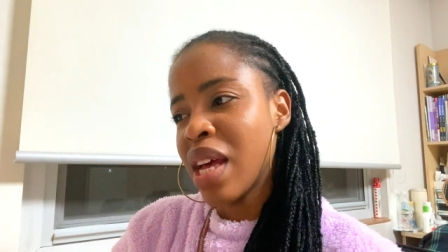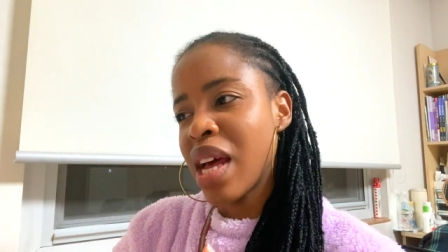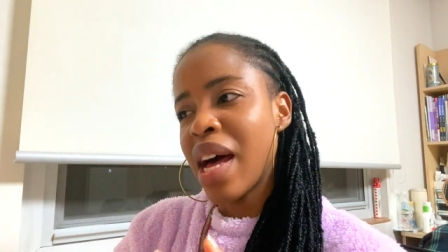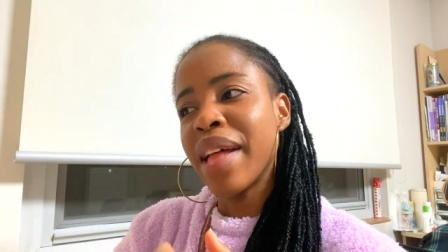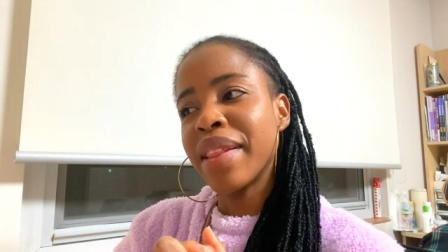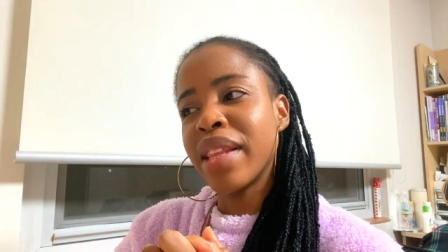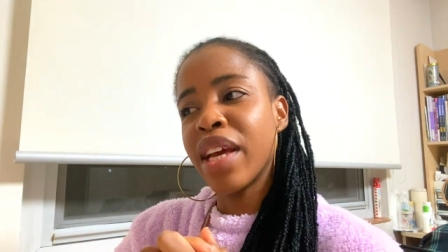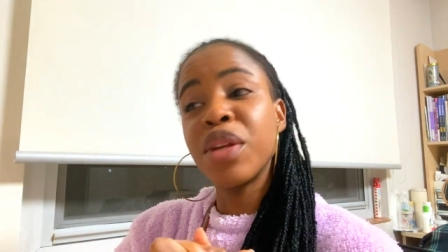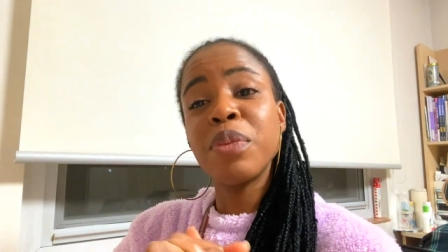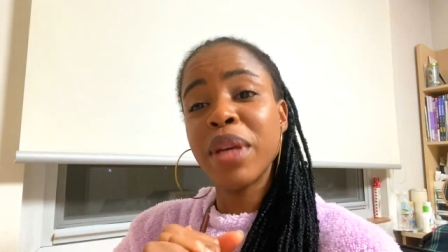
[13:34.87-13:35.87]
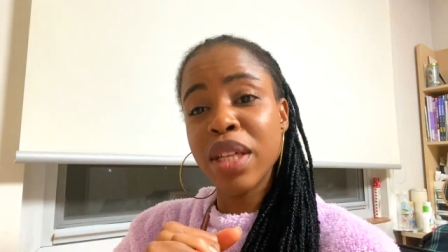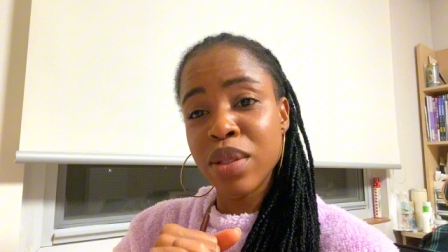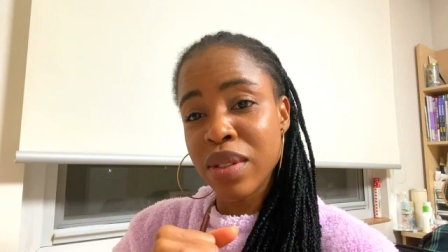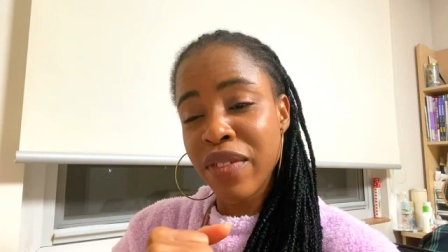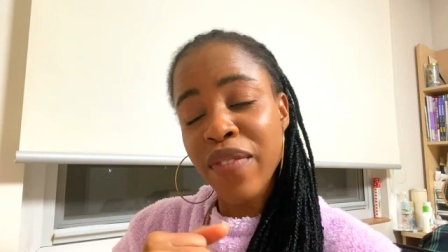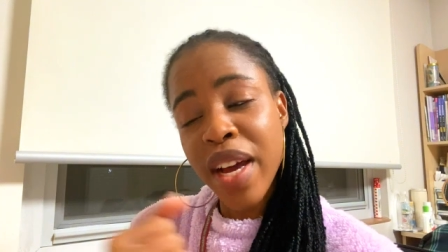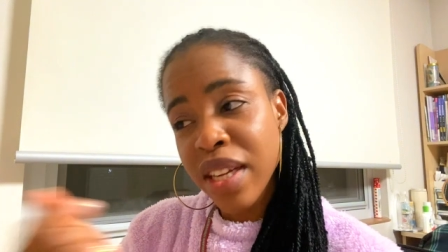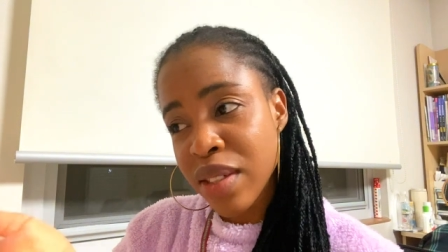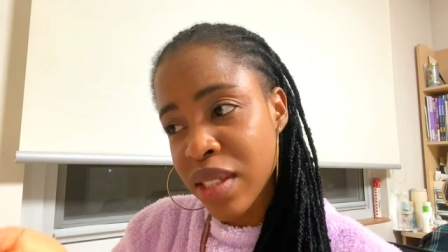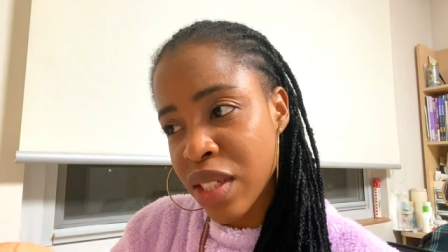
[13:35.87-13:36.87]
And then you make it to the
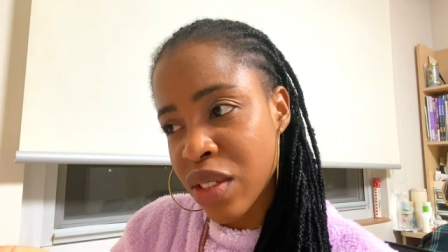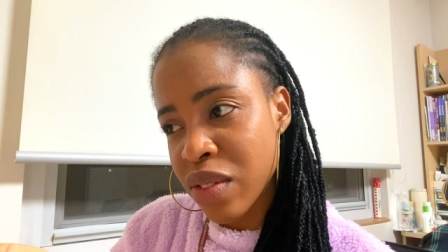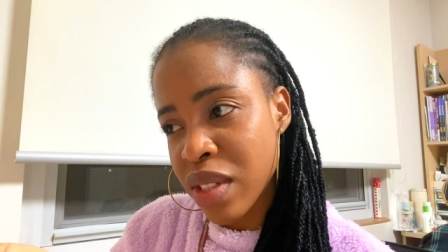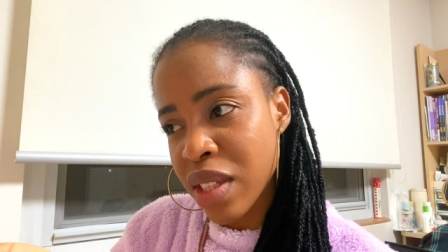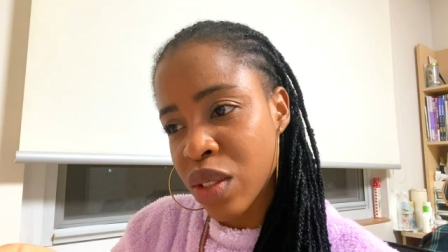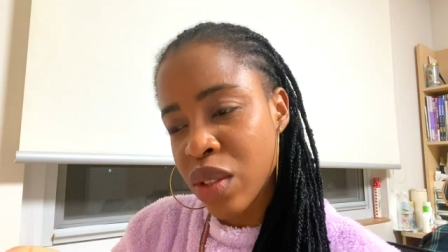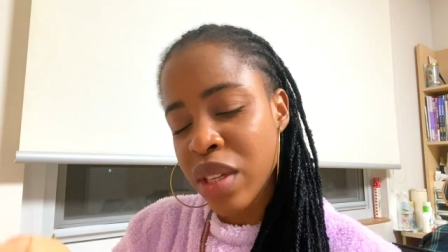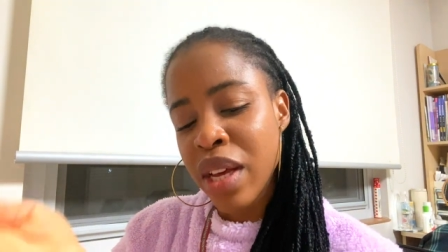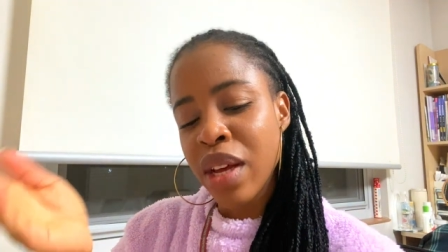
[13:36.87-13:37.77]
final stage of selection.